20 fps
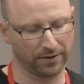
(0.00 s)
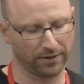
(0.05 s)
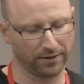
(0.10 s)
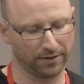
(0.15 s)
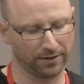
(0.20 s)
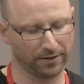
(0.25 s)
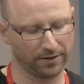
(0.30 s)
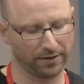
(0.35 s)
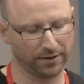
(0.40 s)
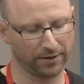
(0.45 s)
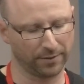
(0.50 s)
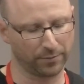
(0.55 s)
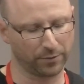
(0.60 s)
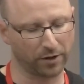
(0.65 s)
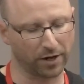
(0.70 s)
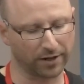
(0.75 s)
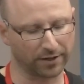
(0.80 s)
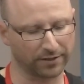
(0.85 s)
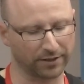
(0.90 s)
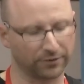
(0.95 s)
uh,
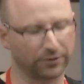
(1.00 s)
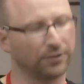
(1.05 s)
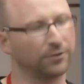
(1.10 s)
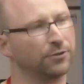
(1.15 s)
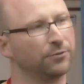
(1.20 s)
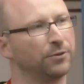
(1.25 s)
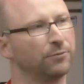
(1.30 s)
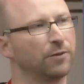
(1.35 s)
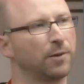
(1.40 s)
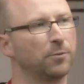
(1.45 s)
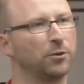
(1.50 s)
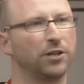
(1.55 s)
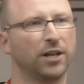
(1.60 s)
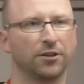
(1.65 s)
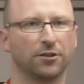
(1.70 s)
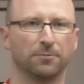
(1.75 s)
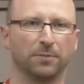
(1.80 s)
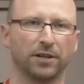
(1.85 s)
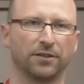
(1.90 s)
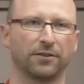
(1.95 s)
products out there doing
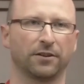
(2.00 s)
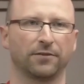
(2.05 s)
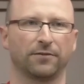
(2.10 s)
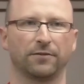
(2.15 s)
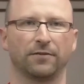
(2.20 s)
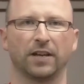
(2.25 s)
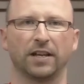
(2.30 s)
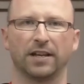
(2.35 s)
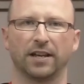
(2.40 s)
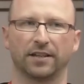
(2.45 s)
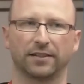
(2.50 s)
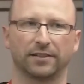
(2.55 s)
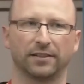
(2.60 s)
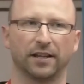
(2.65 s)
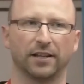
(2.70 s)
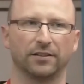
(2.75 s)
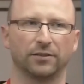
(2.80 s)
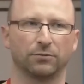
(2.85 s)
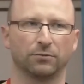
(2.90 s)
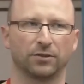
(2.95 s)
reputation based off of ASNs,